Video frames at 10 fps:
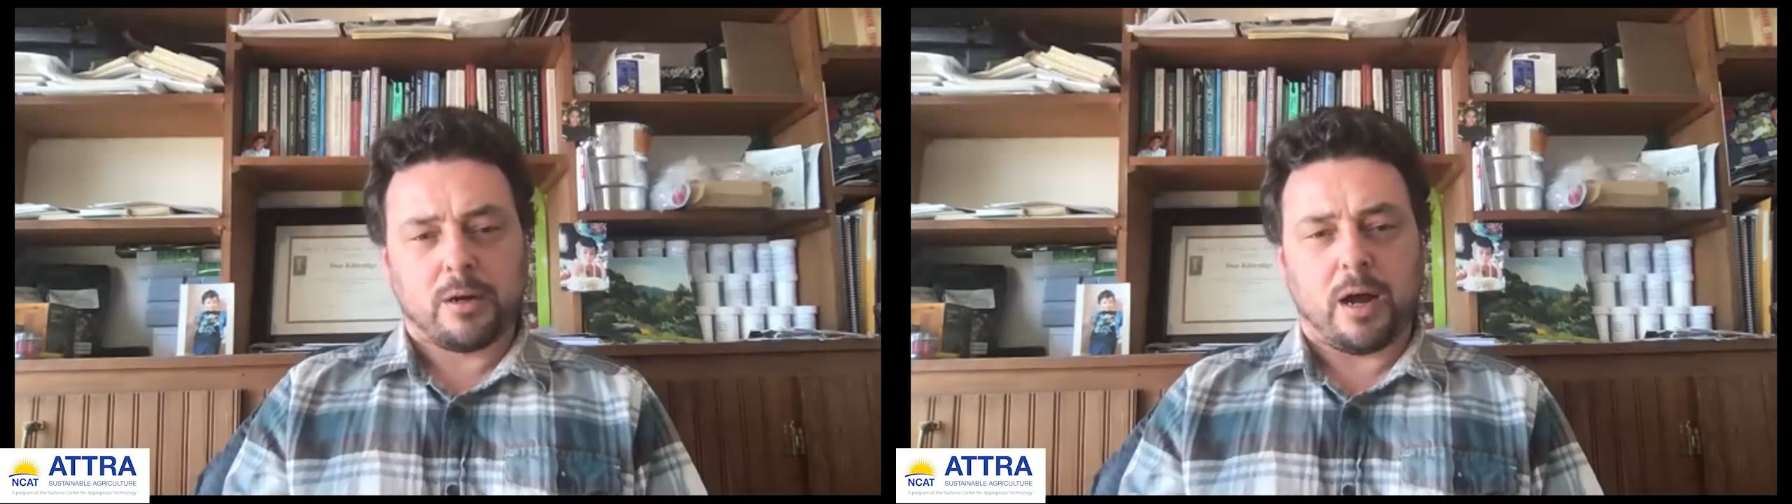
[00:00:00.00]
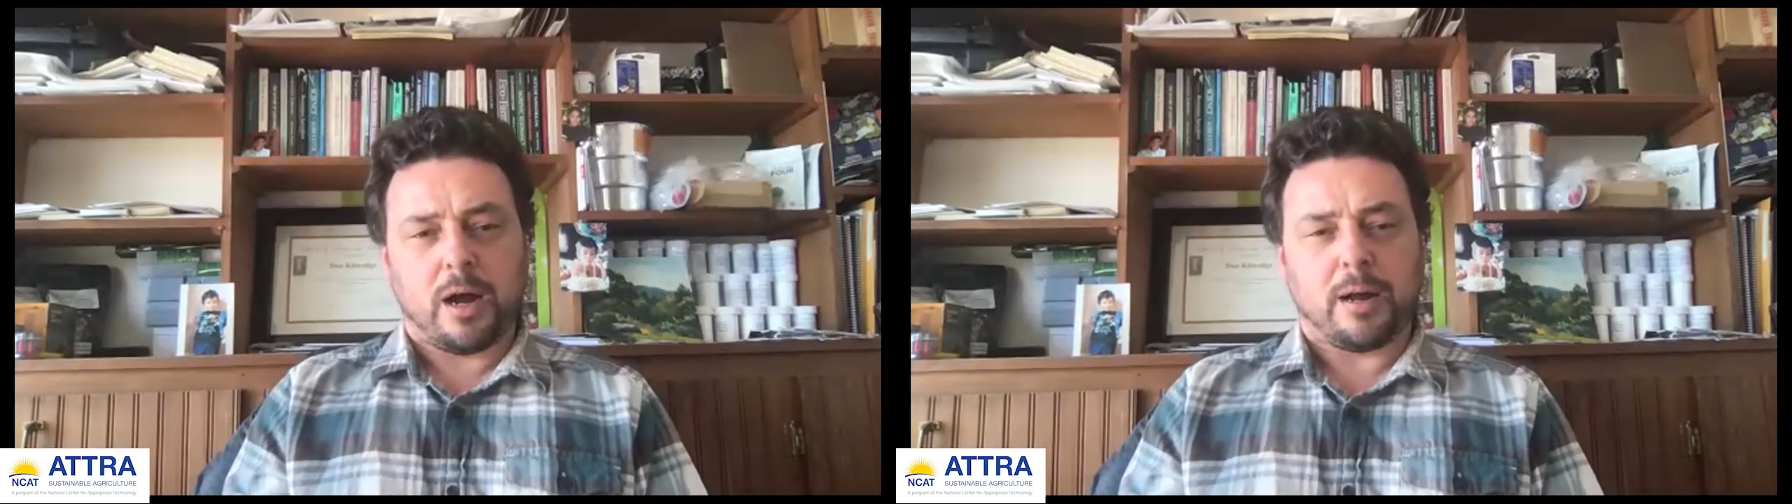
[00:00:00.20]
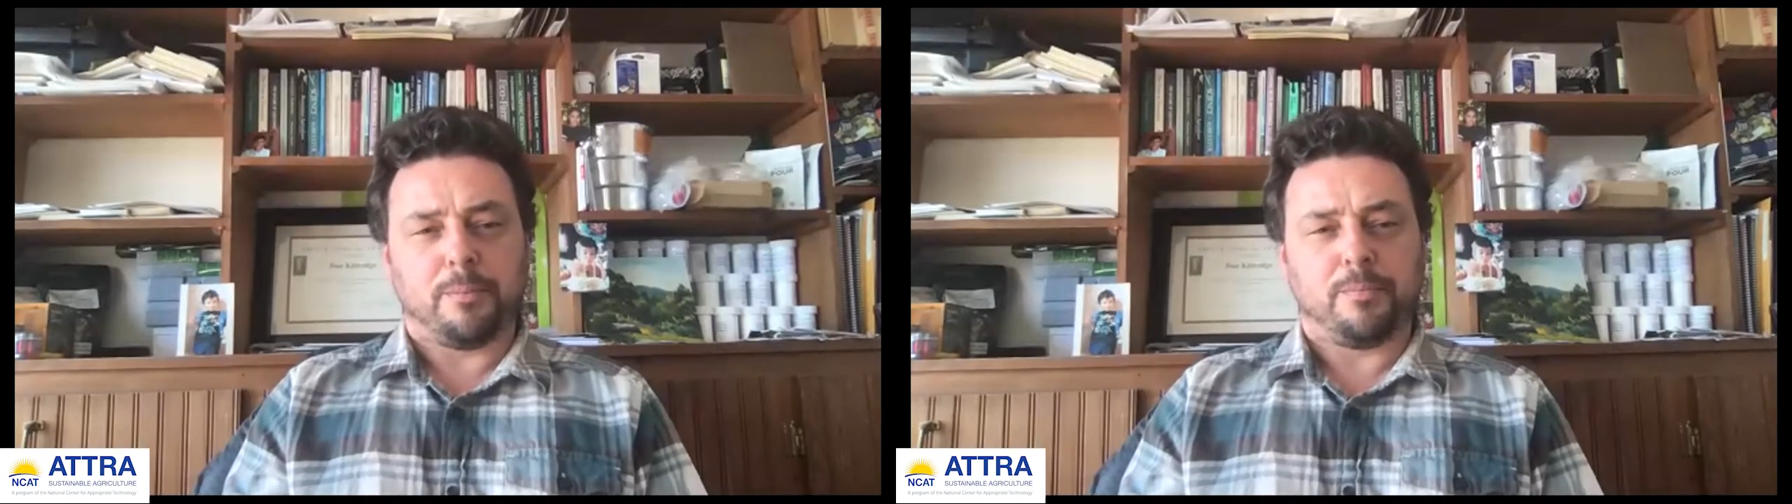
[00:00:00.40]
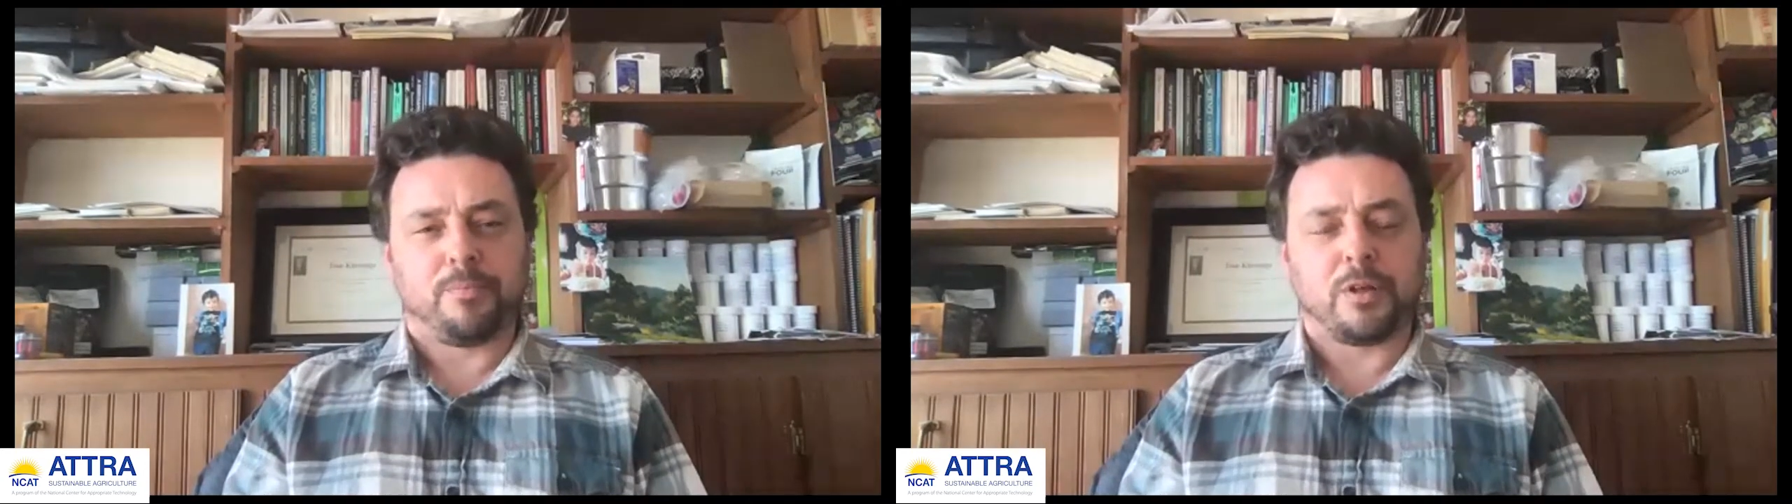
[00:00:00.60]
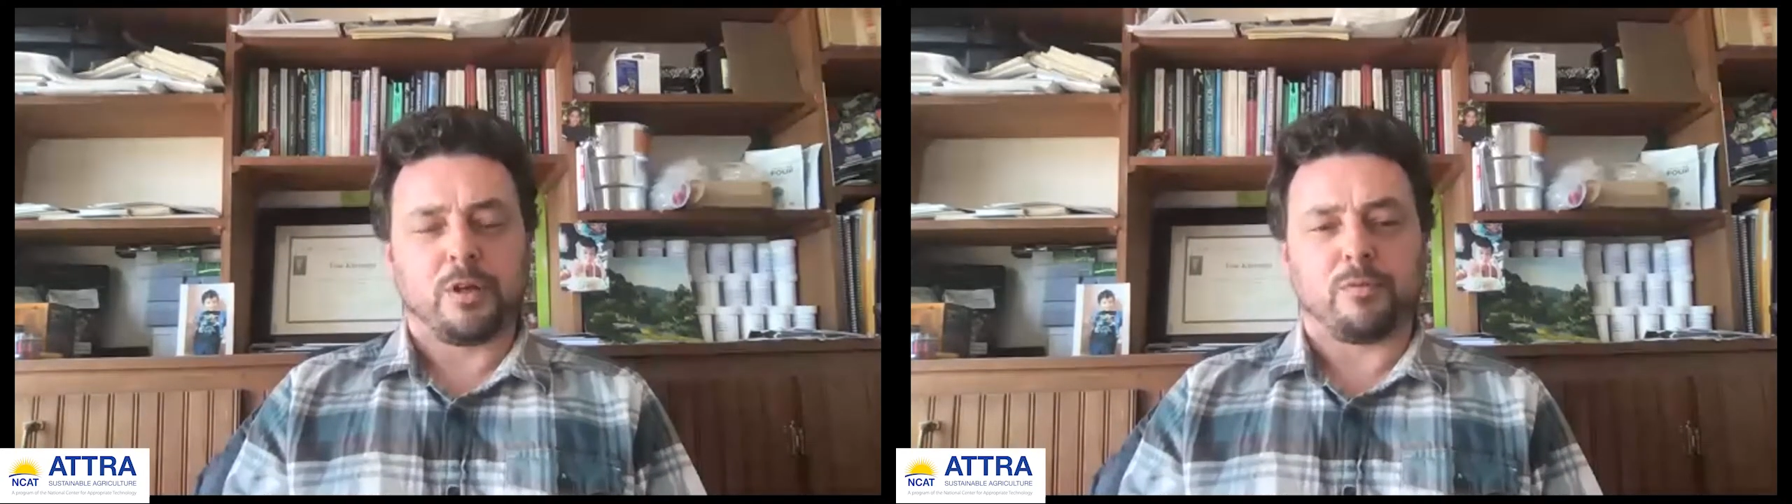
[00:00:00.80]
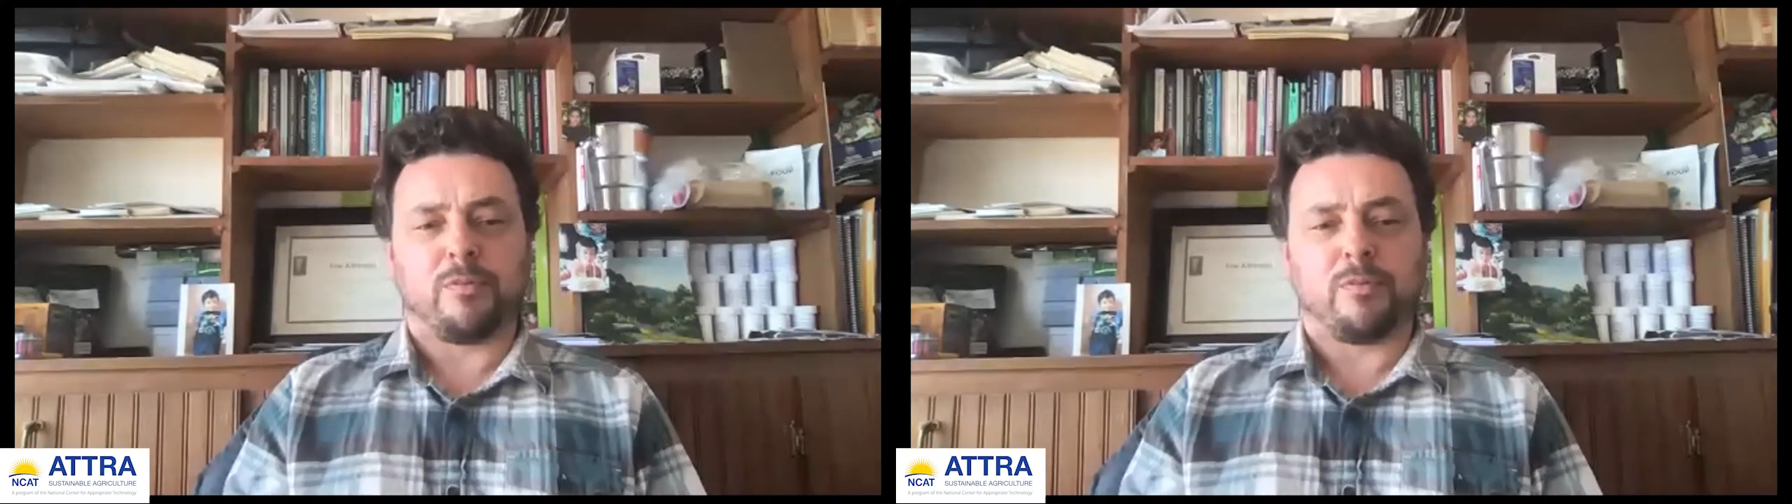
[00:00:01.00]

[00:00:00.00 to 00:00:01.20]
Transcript: um, you know, from a